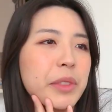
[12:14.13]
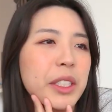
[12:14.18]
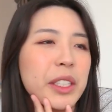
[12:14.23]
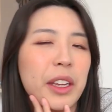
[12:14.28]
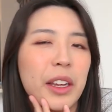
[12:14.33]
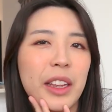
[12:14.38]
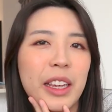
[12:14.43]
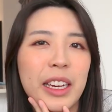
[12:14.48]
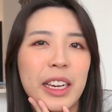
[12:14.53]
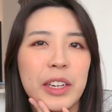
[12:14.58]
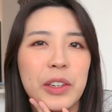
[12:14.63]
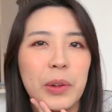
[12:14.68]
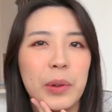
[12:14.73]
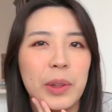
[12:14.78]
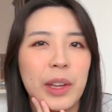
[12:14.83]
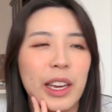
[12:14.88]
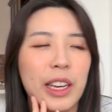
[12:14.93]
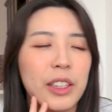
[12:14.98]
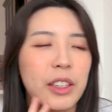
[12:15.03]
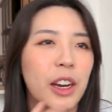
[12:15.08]
not like I don't
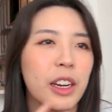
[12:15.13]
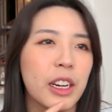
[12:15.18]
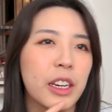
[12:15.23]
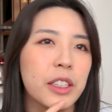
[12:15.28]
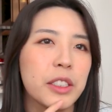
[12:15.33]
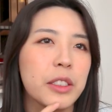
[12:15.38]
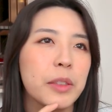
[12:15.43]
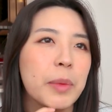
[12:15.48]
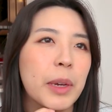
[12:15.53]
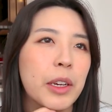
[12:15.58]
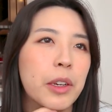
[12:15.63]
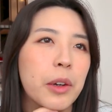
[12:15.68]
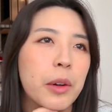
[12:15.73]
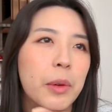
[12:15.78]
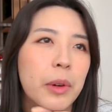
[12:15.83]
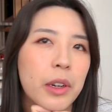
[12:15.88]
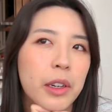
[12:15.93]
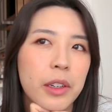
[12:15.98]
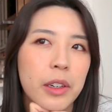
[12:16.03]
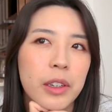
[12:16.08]
like talking to my
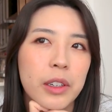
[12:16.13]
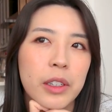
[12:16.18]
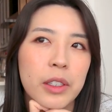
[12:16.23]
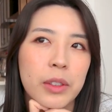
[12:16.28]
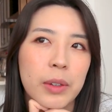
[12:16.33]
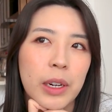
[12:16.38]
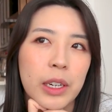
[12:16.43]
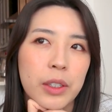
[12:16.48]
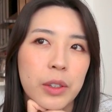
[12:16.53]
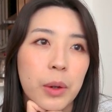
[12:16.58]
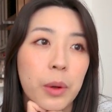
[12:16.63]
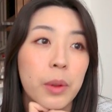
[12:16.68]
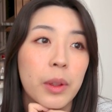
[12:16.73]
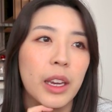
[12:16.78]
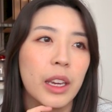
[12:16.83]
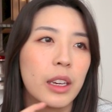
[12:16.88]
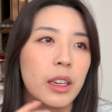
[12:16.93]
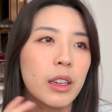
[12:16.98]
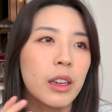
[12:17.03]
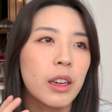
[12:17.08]
coworkers or I don't
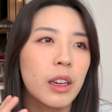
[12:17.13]
like